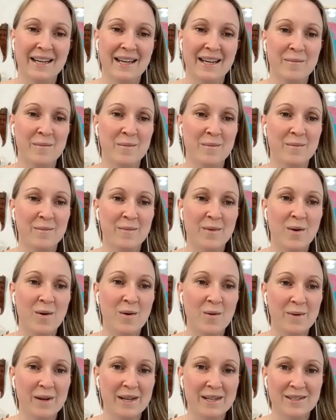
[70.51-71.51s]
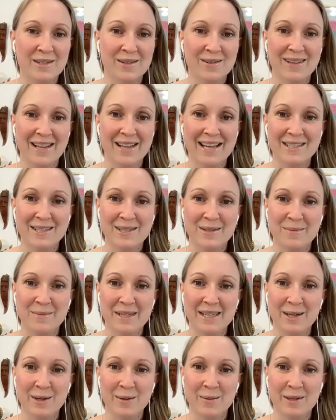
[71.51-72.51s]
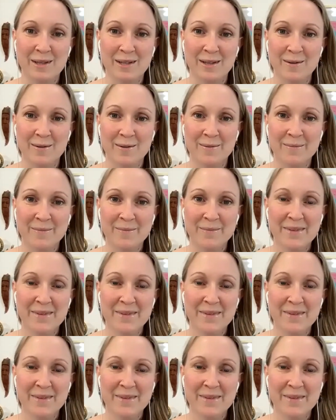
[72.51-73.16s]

I am always so glad to be here with you.